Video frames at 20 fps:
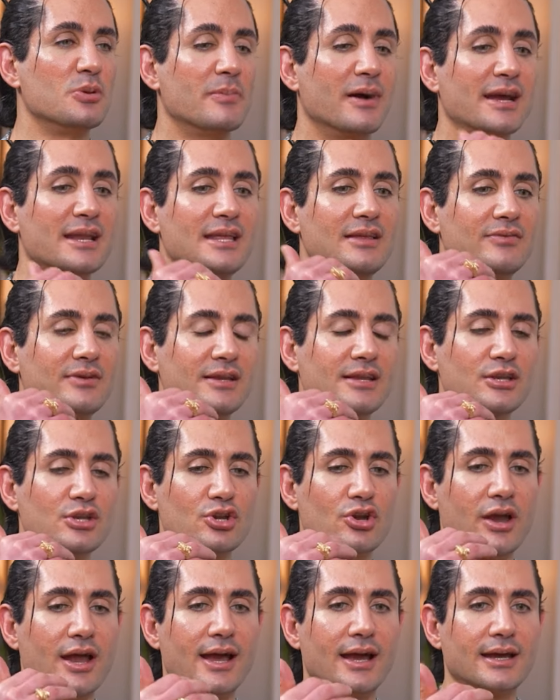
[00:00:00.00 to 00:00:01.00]
And you might even
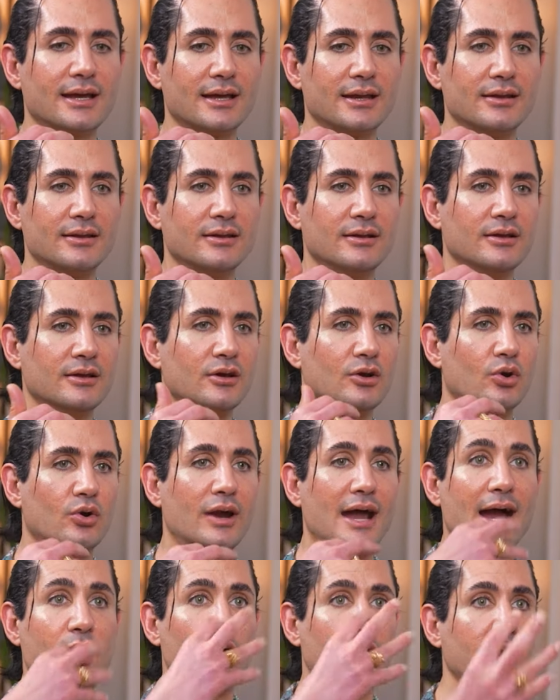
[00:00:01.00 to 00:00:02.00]
in your head
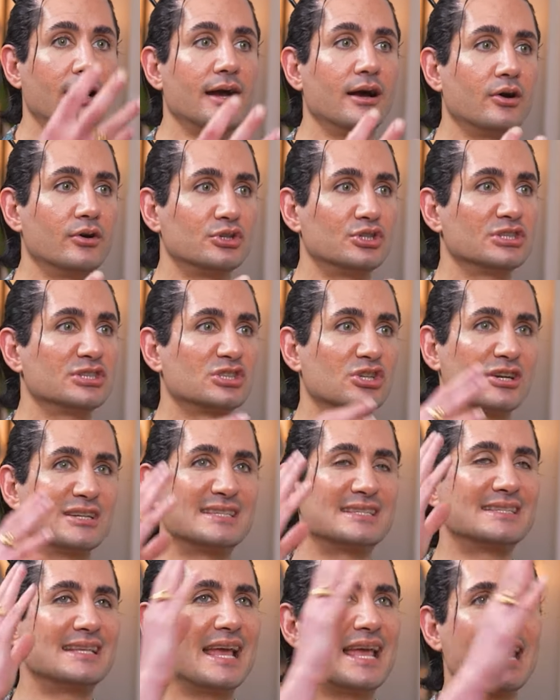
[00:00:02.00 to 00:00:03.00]
or out loud just
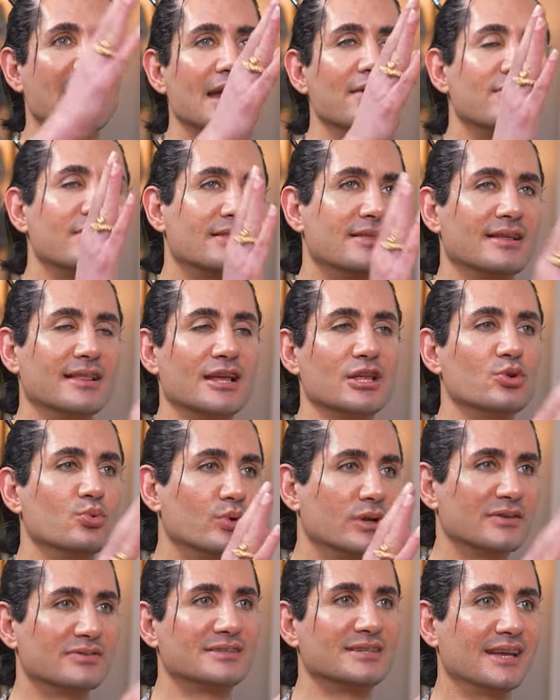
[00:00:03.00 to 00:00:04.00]
start saying everything that
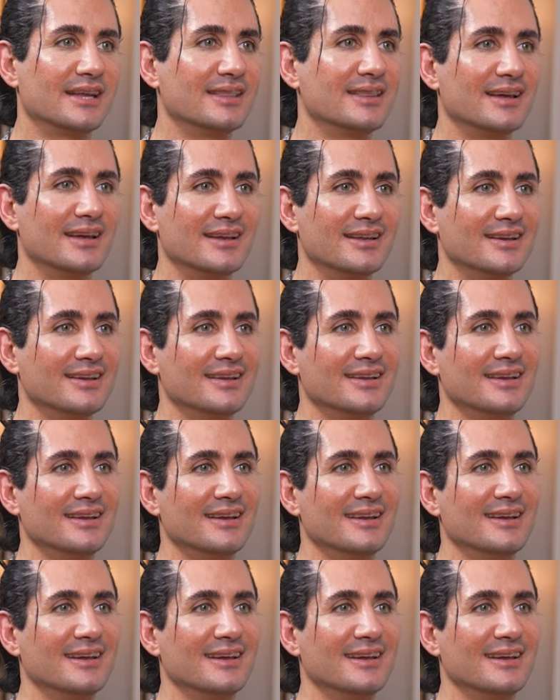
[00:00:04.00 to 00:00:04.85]
you would have said then.